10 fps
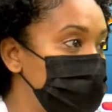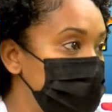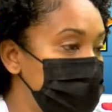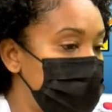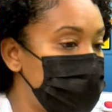
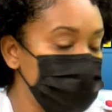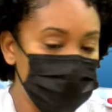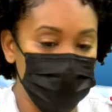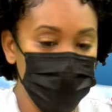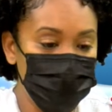Mm-hmm. All right,
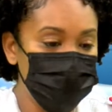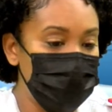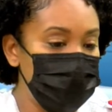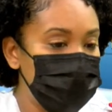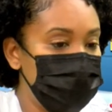so
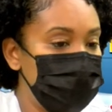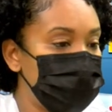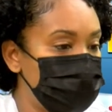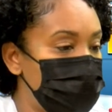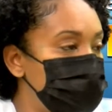usually the
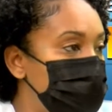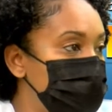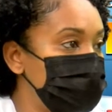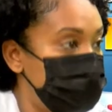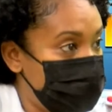lateral
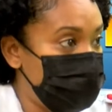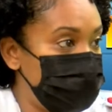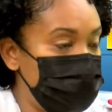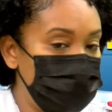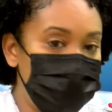part
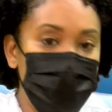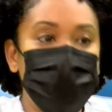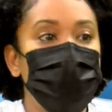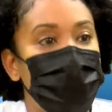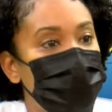position would be if
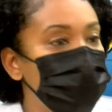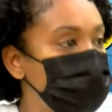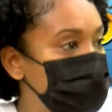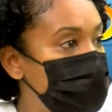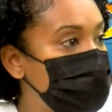you lay on your
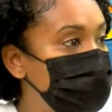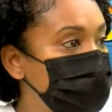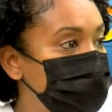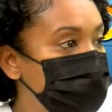side,